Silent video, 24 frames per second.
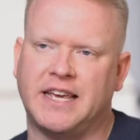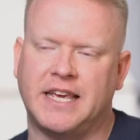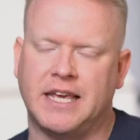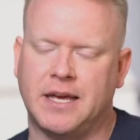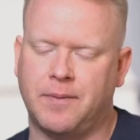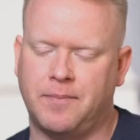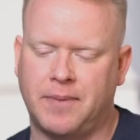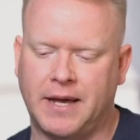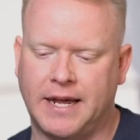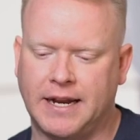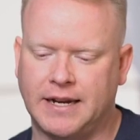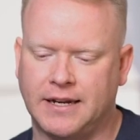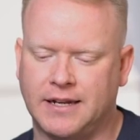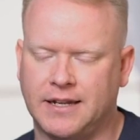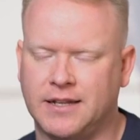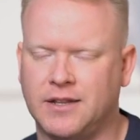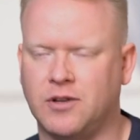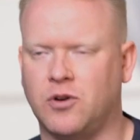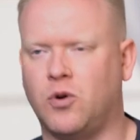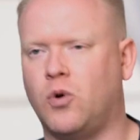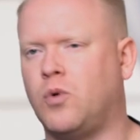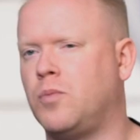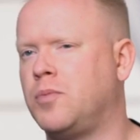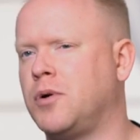campaign,
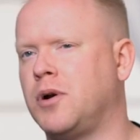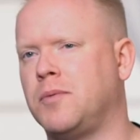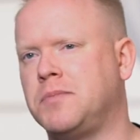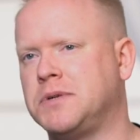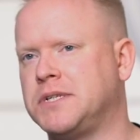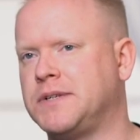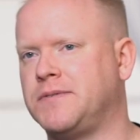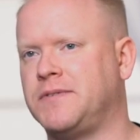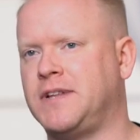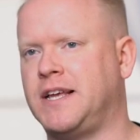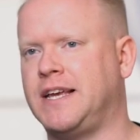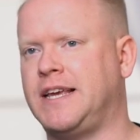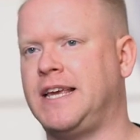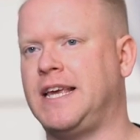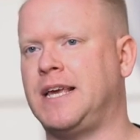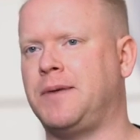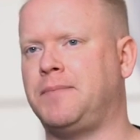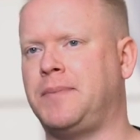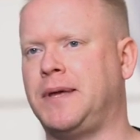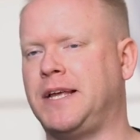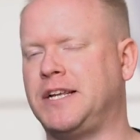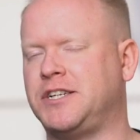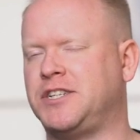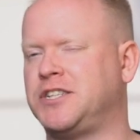the whole purpose of a like
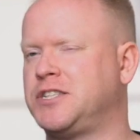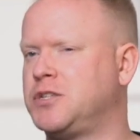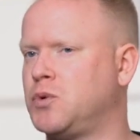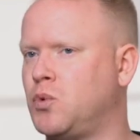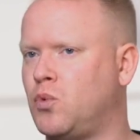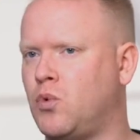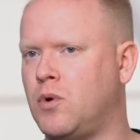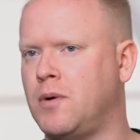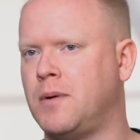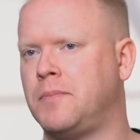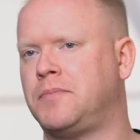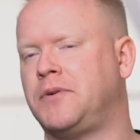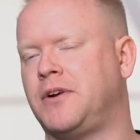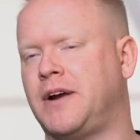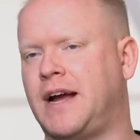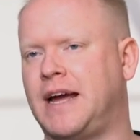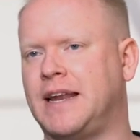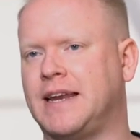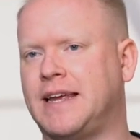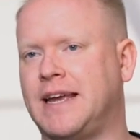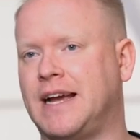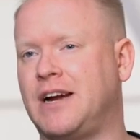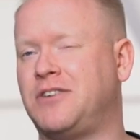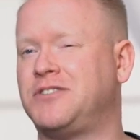campaign is just to warm up your
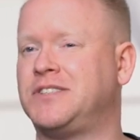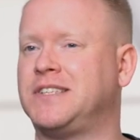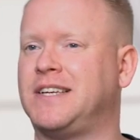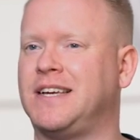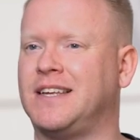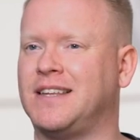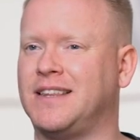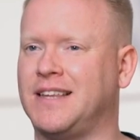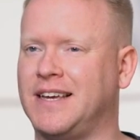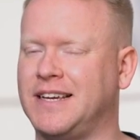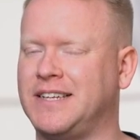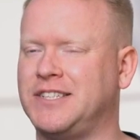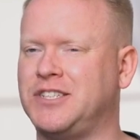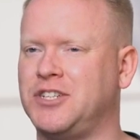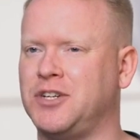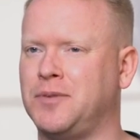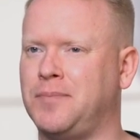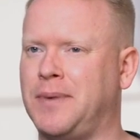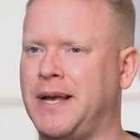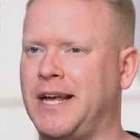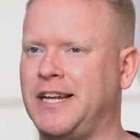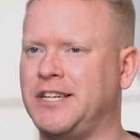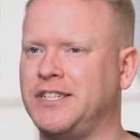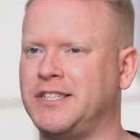ad accounts to get likes to your
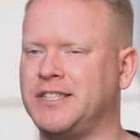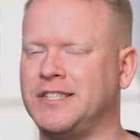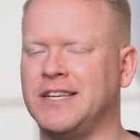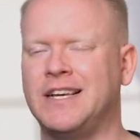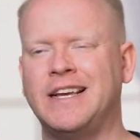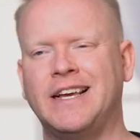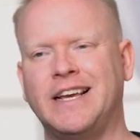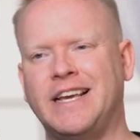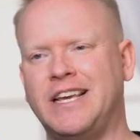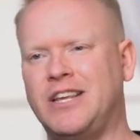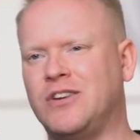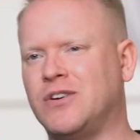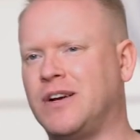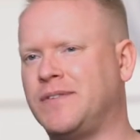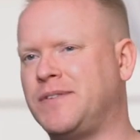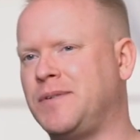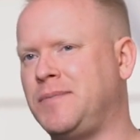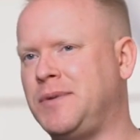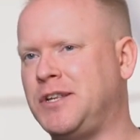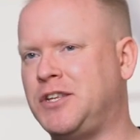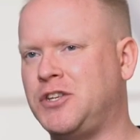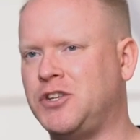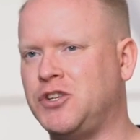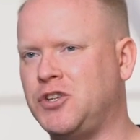pages. You don't have to
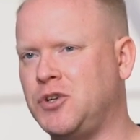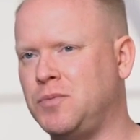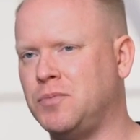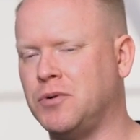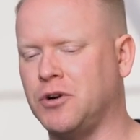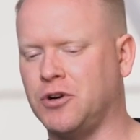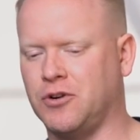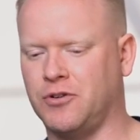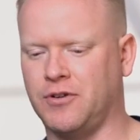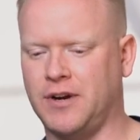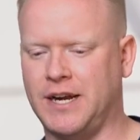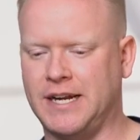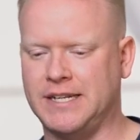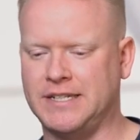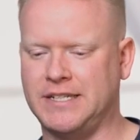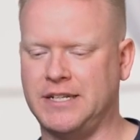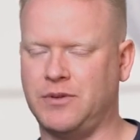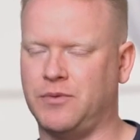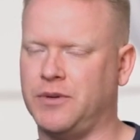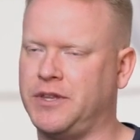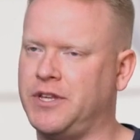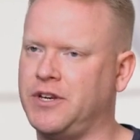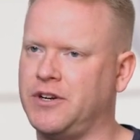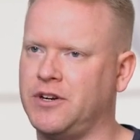be super
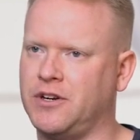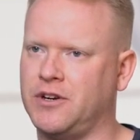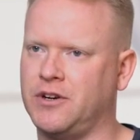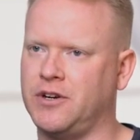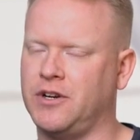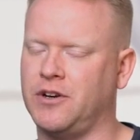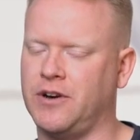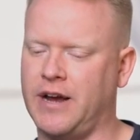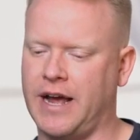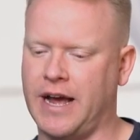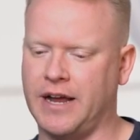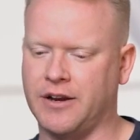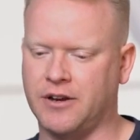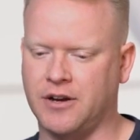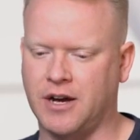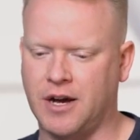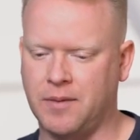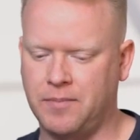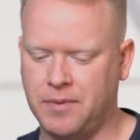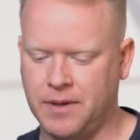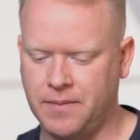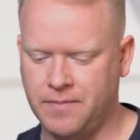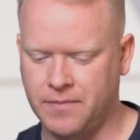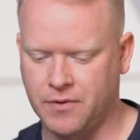crazy with your ad
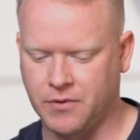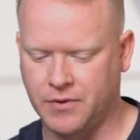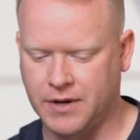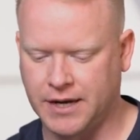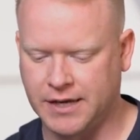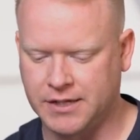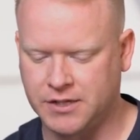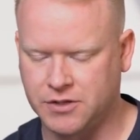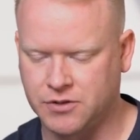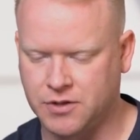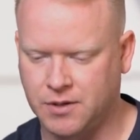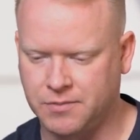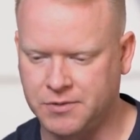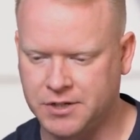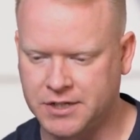copy. Okay, so I'm